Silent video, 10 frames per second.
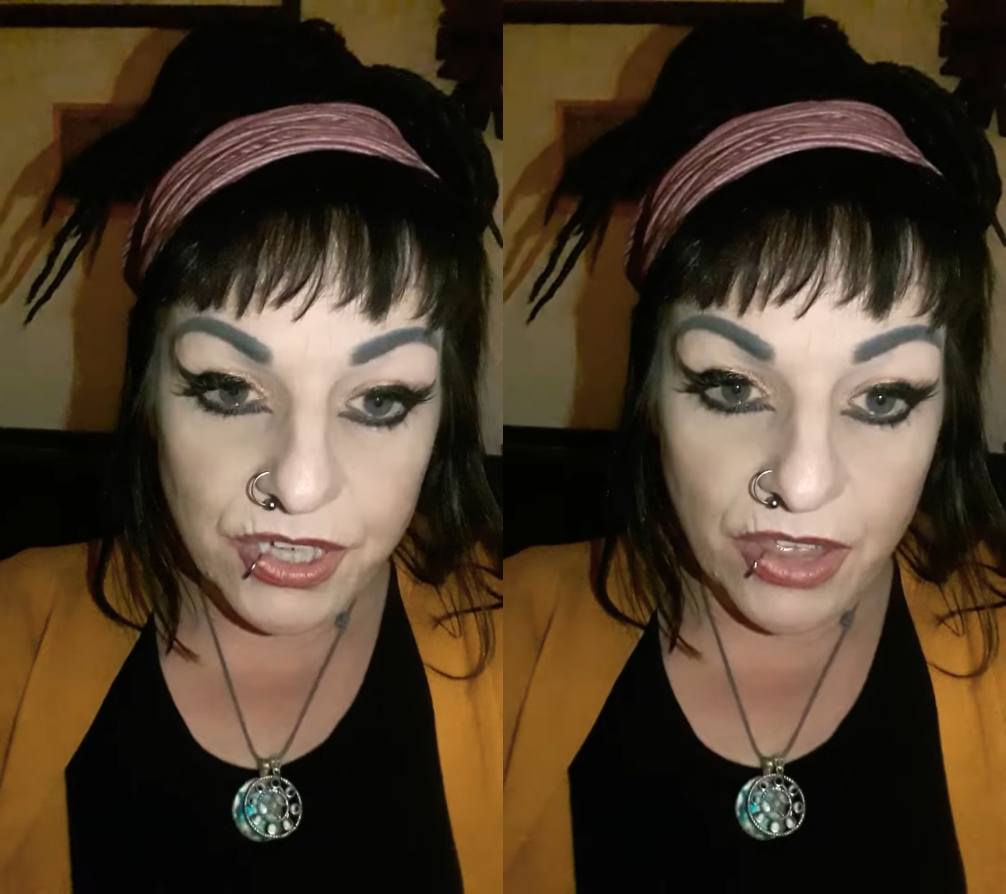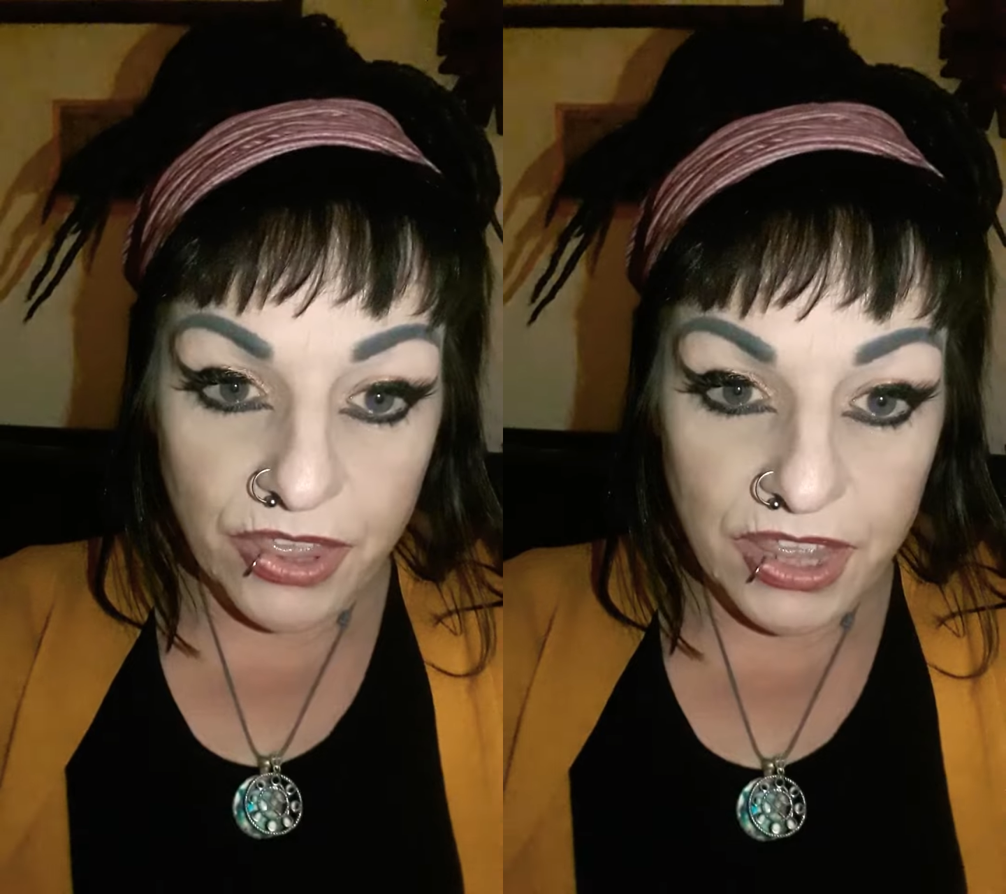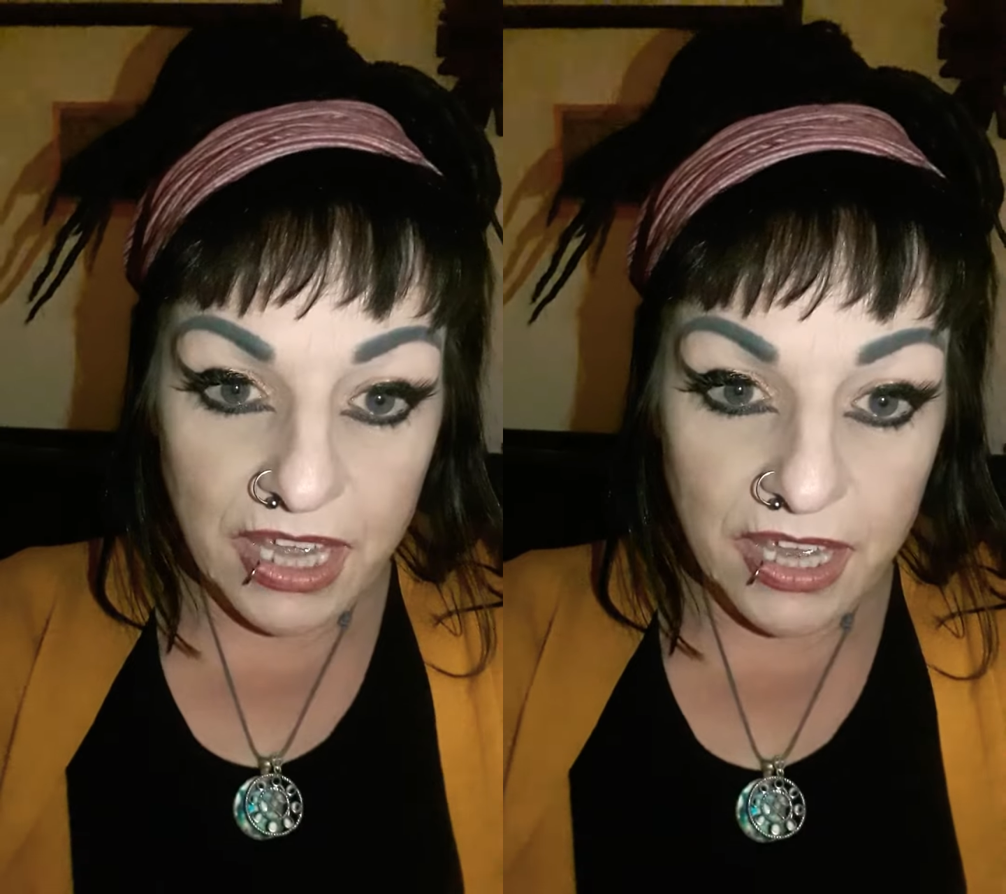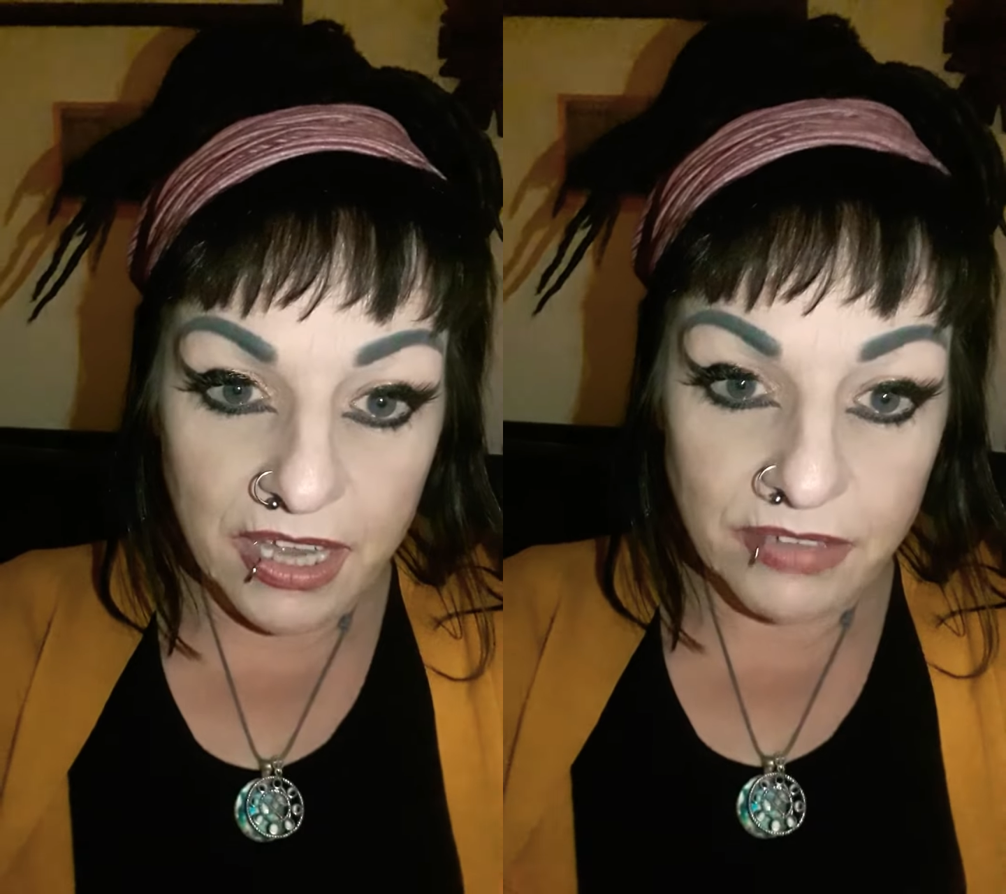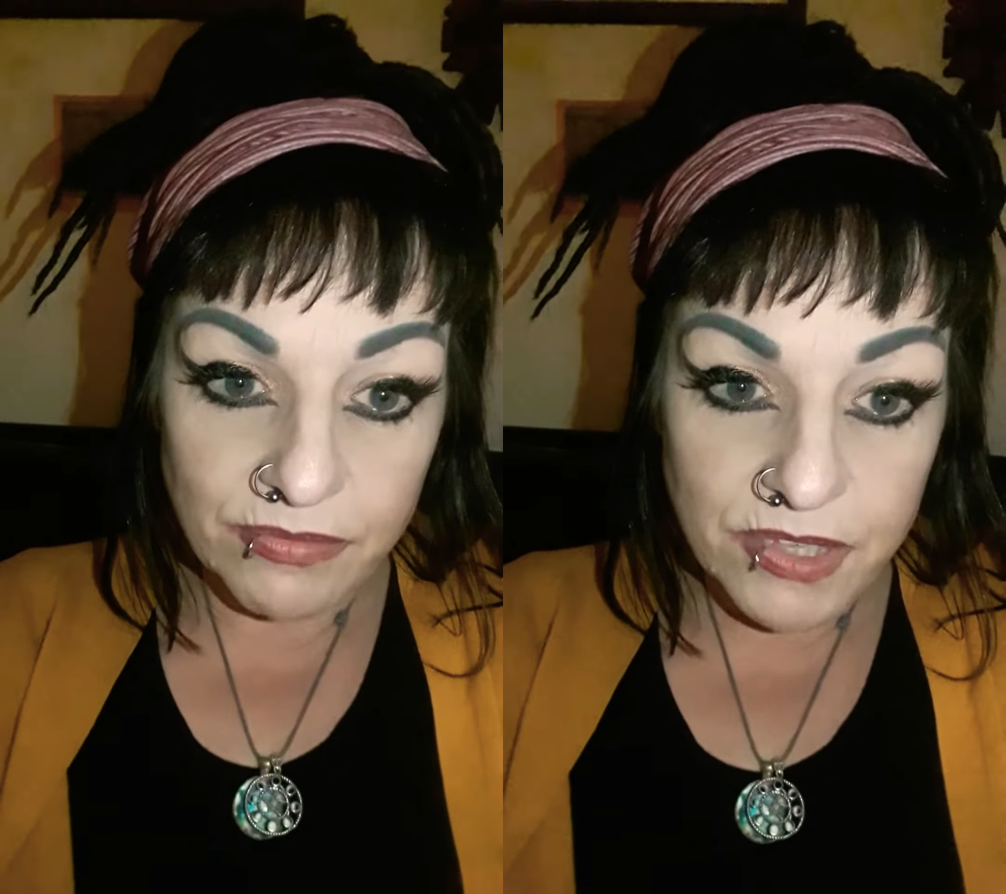thinking